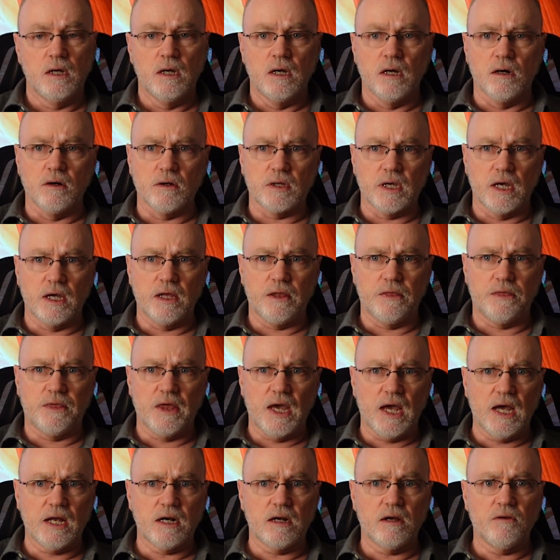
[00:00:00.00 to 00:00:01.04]
Okay?
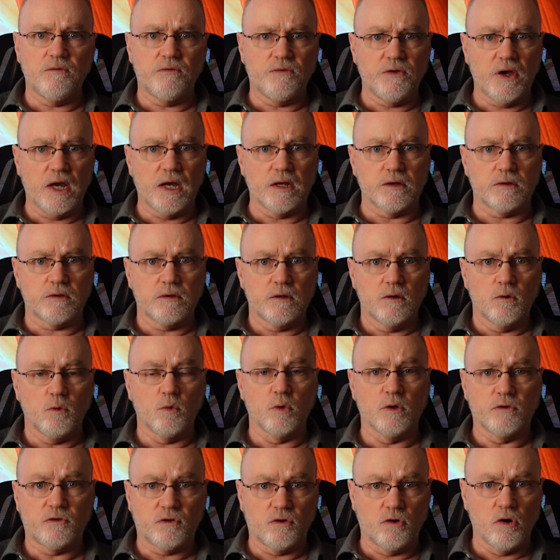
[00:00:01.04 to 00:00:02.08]
That event
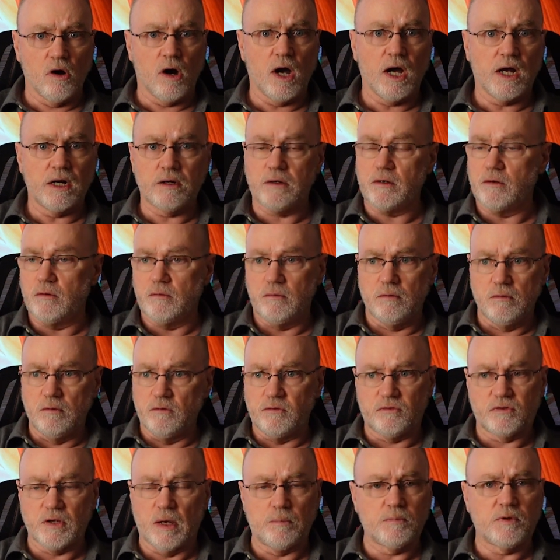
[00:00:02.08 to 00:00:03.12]
was God
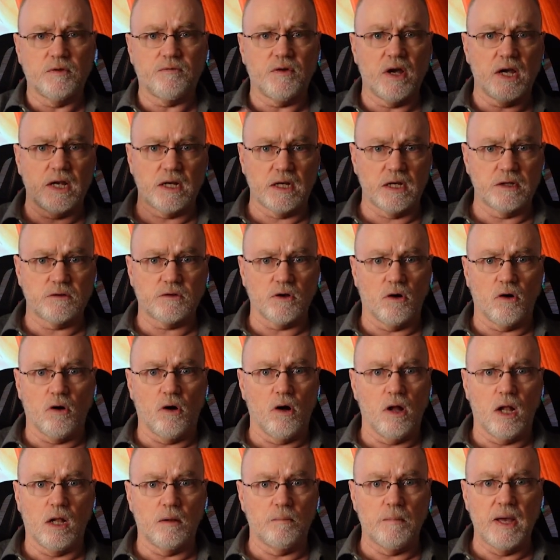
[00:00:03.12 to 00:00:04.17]
subdividing into
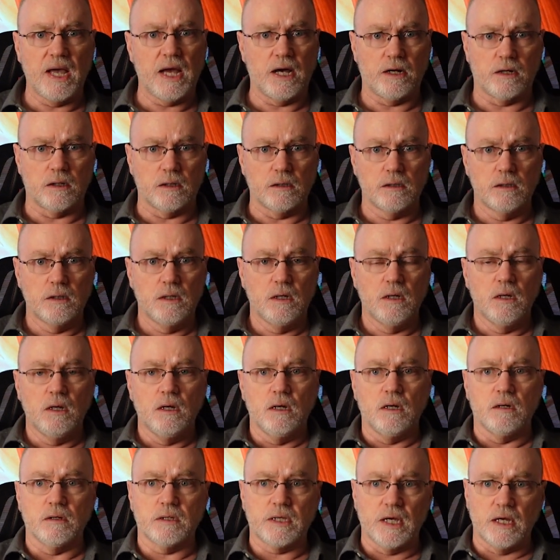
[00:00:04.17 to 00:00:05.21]
all matter.
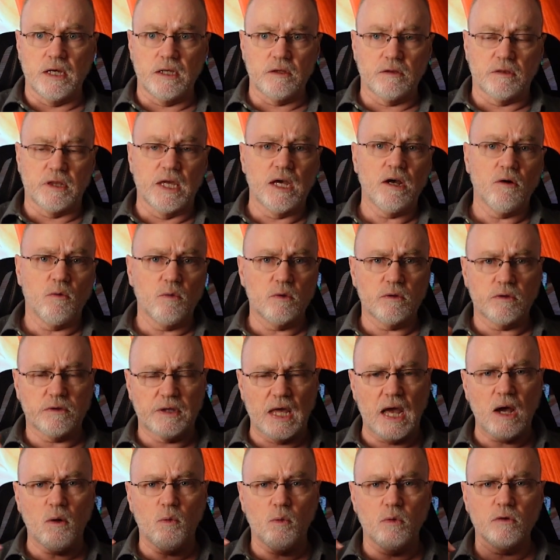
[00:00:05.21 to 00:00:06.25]
Okay,
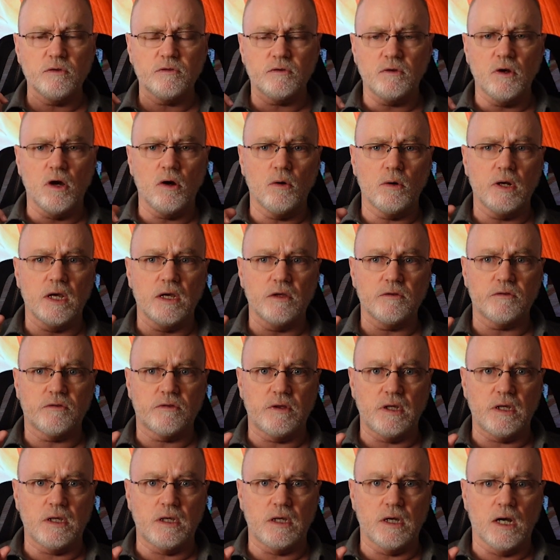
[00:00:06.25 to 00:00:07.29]
that was known as
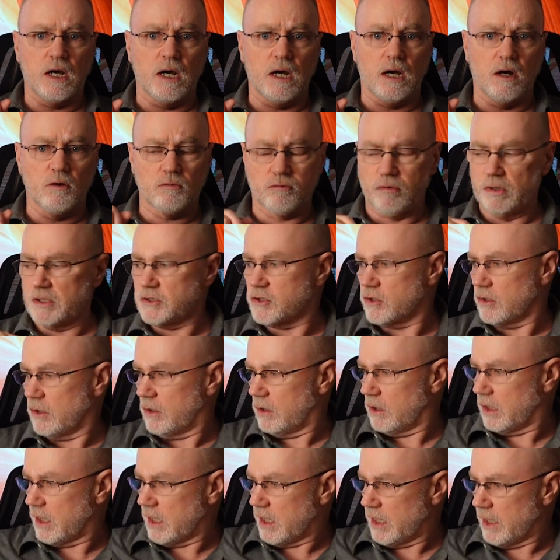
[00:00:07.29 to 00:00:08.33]
the
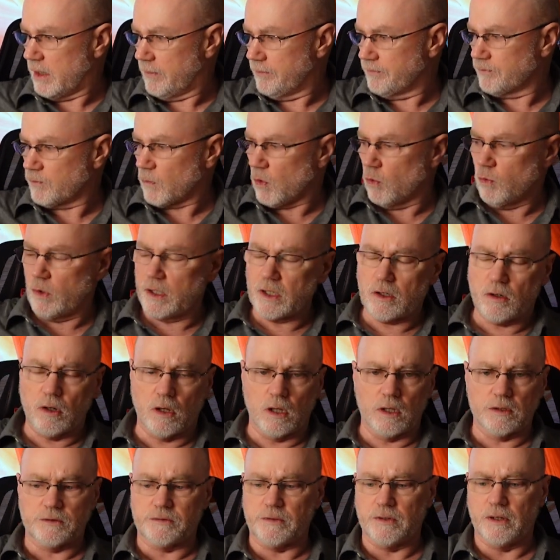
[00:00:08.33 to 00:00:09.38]
original, what do you
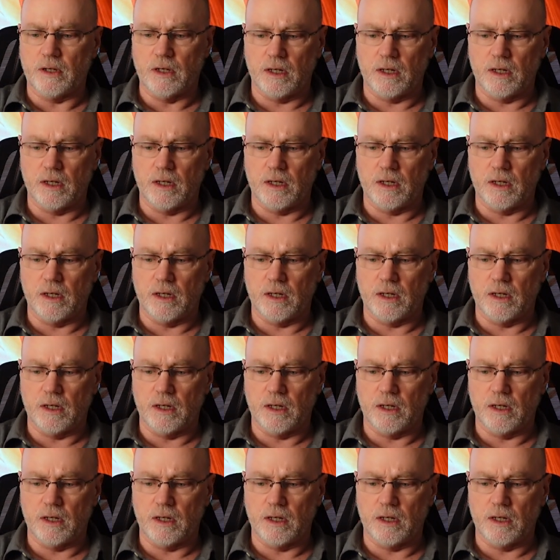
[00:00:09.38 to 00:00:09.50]
call it?